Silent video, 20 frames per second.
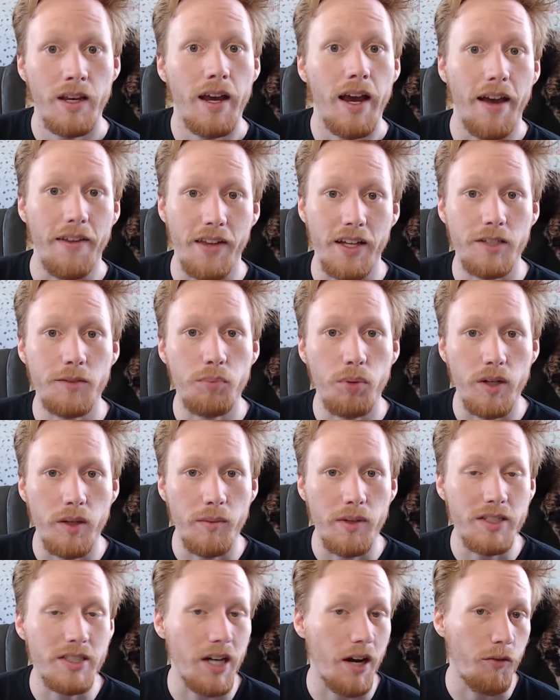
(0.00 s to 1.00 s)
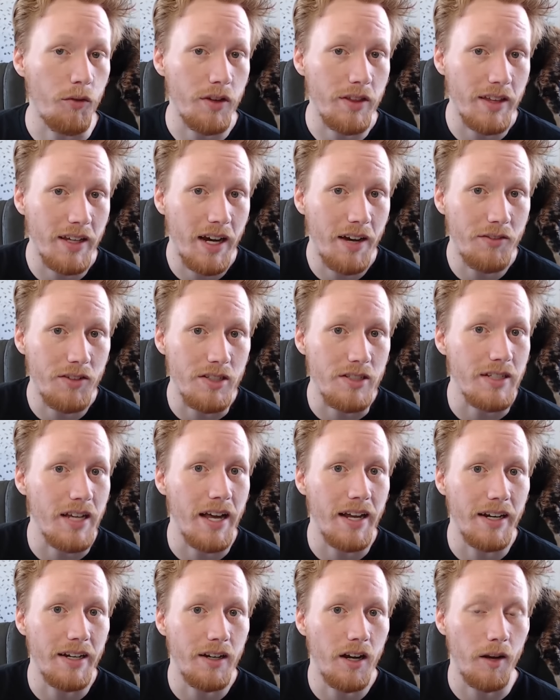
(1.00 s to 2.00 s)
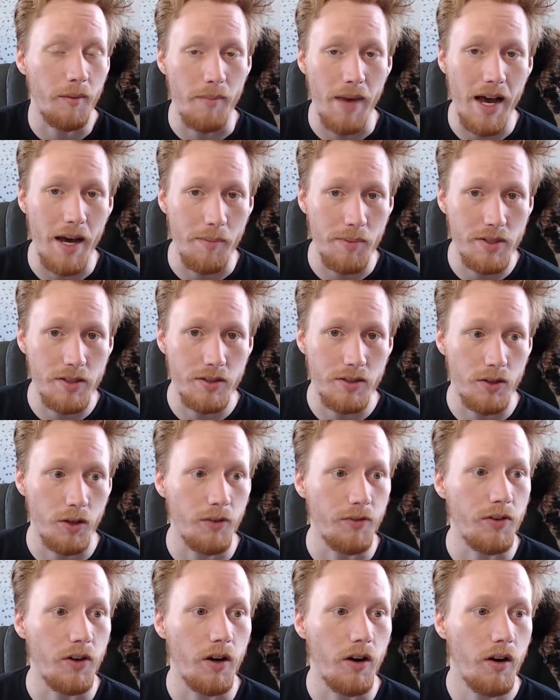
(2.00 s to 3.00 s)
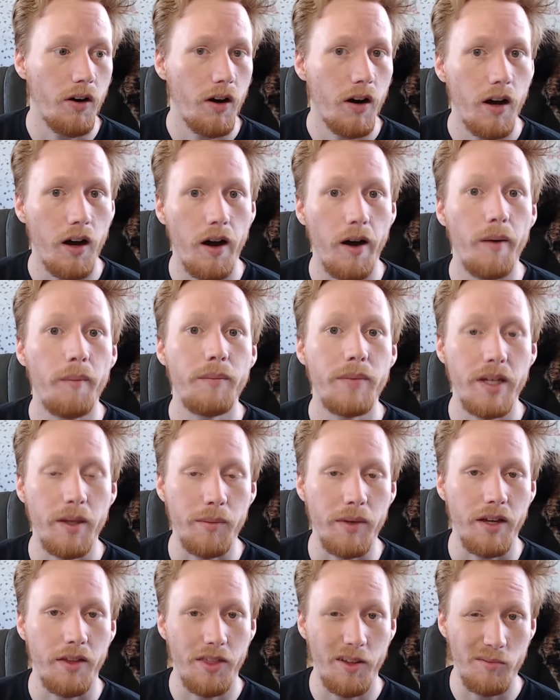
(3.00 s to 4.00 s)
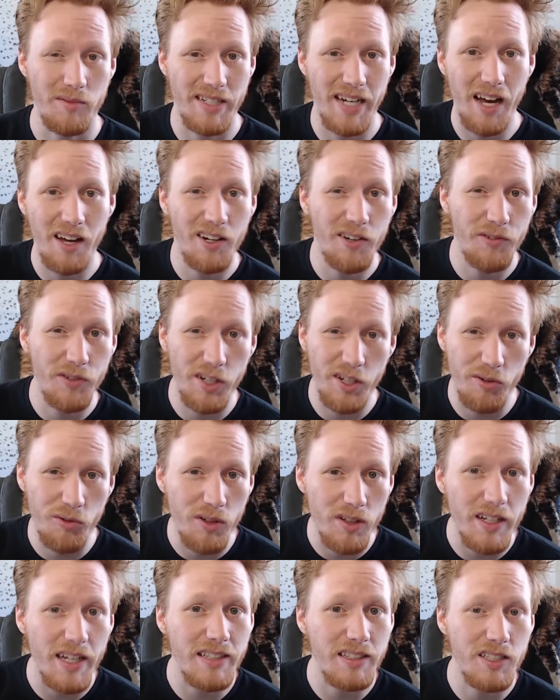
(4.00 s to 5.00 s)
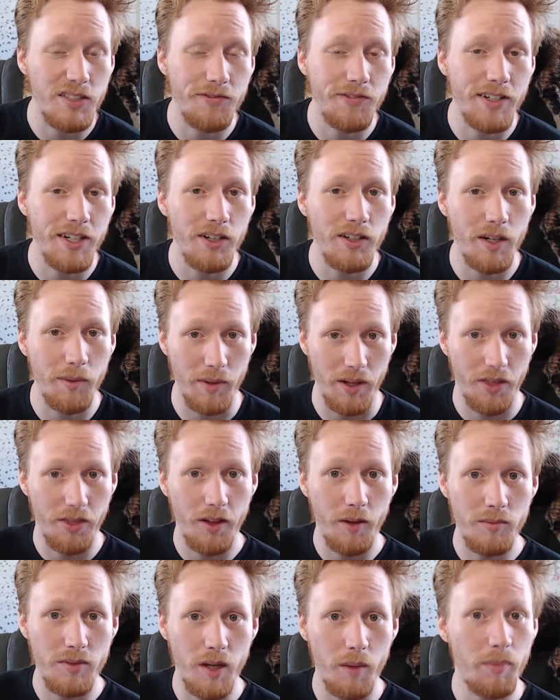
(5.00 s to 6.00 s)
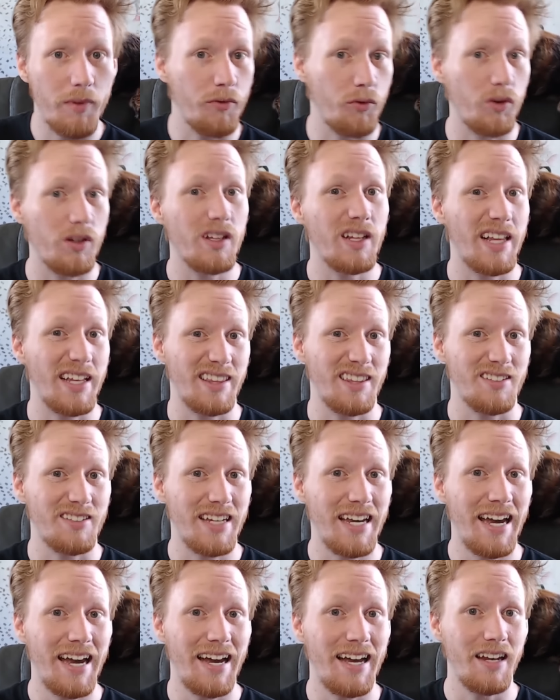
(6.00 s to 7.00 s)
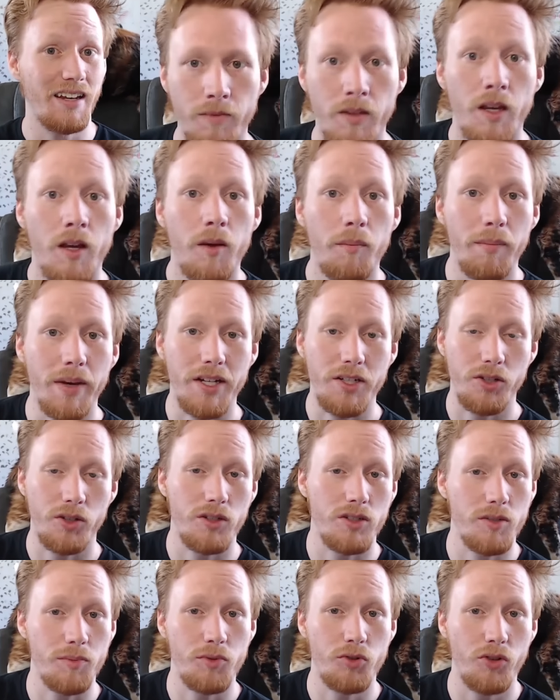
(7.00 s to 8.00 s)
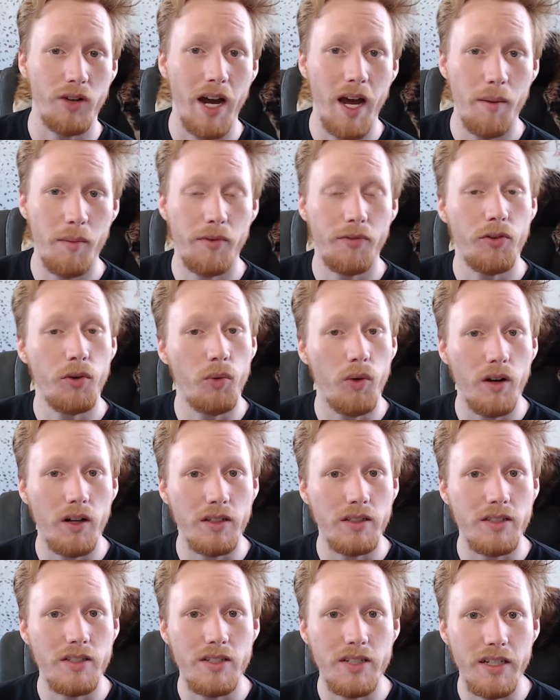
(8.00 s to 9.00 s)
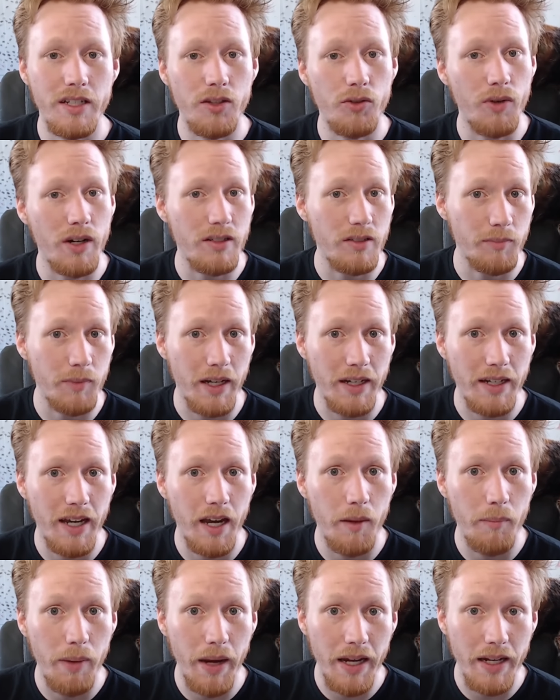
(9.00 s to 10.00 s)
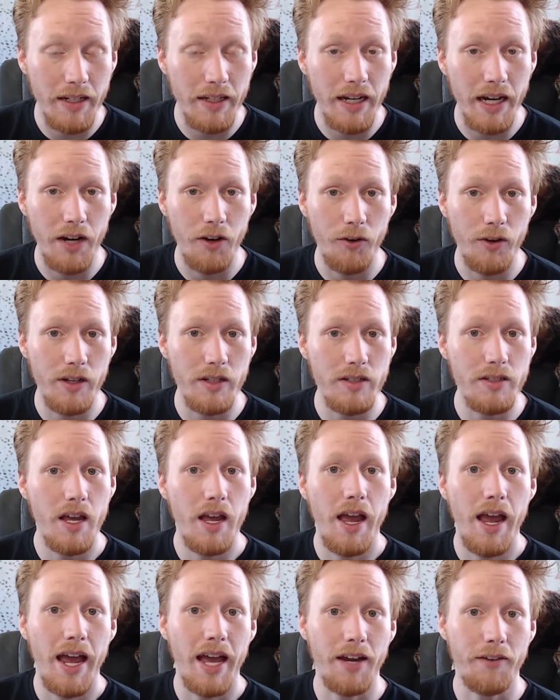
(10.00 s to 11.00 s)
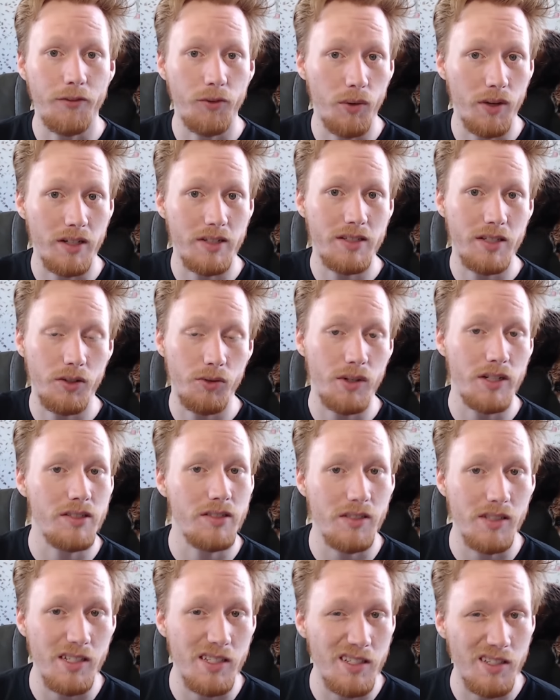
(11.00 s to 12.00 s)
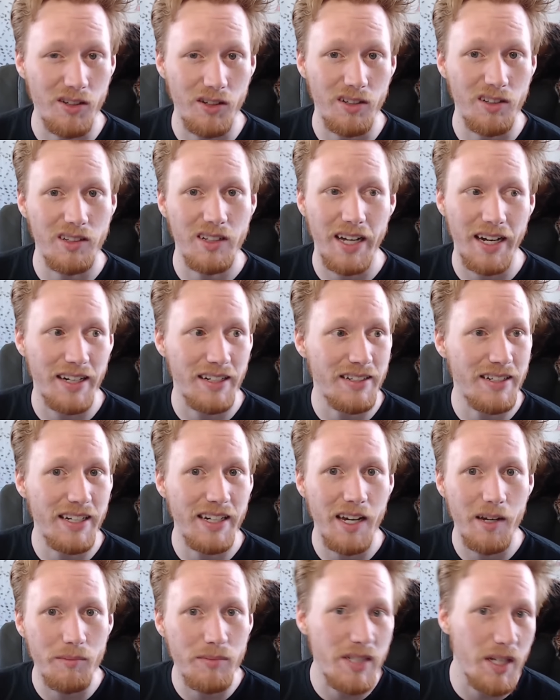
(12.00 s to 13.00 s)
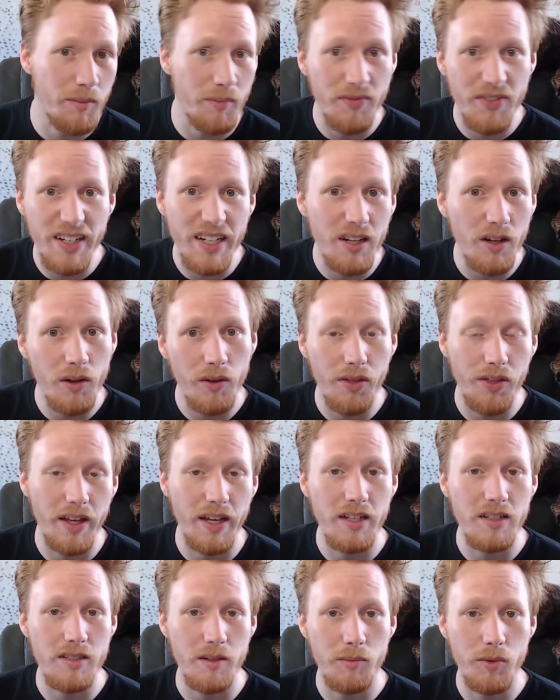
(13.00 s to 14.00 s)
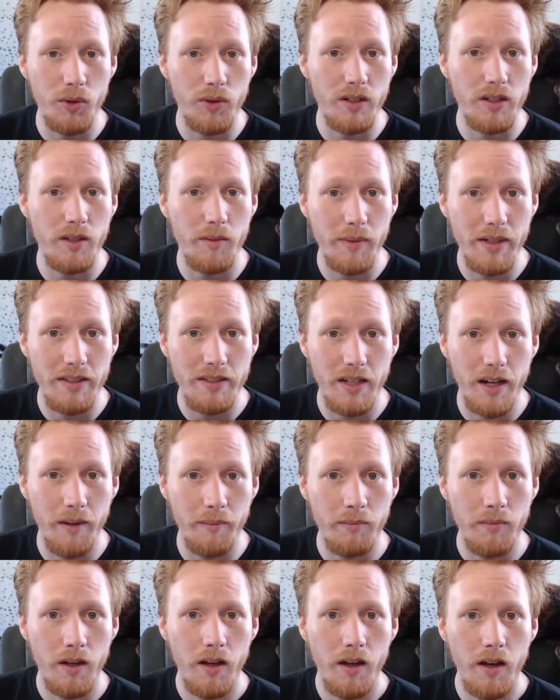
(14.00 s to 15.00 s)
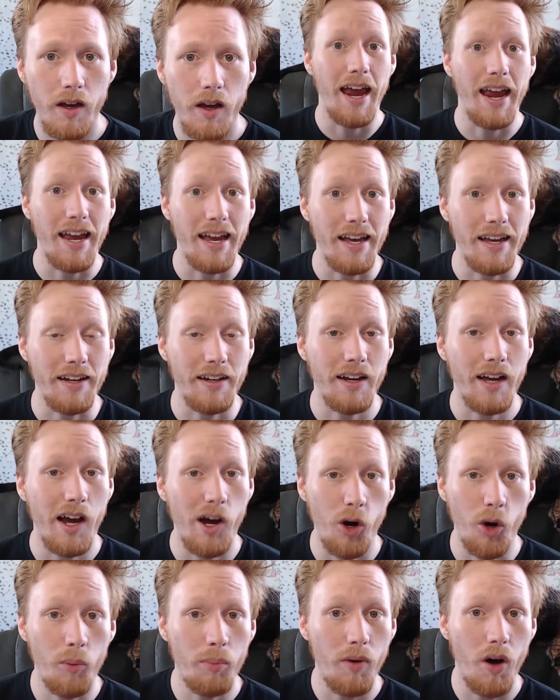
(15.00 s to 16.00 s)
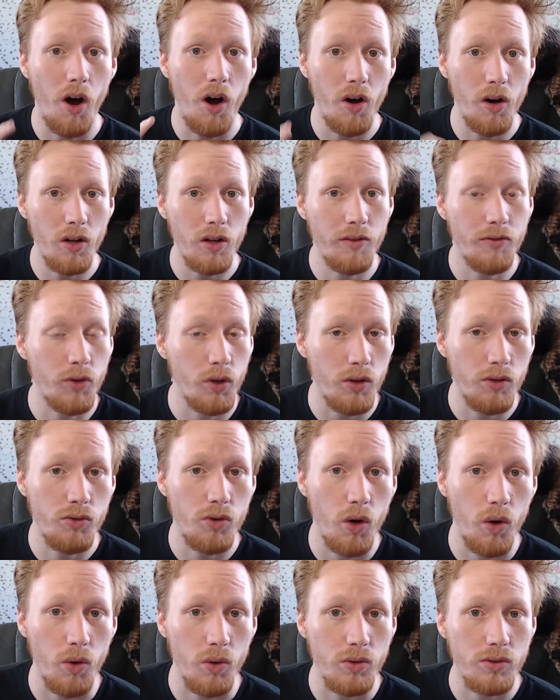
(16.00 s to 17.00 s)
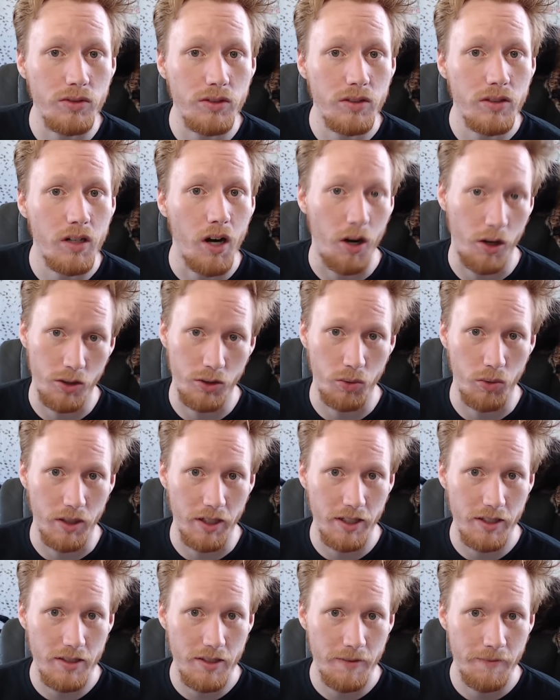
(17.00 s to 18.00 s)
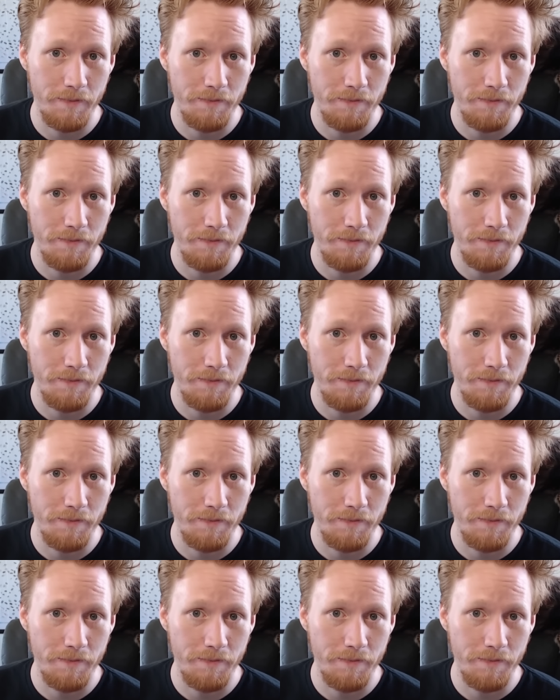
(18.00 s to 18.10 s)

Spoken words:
And that's pretty much everything I've decided on maps so far. Give me a thumbs down if you didn't really like this video. Give me a thumbs up if you really like this cat. Make sure to subscribe if you want to see the rest of my campaign diaries. And if you want to see the rest of these little kind of DM tip video things I'm doing in the meantime. And I hope all of your rolls are 20s.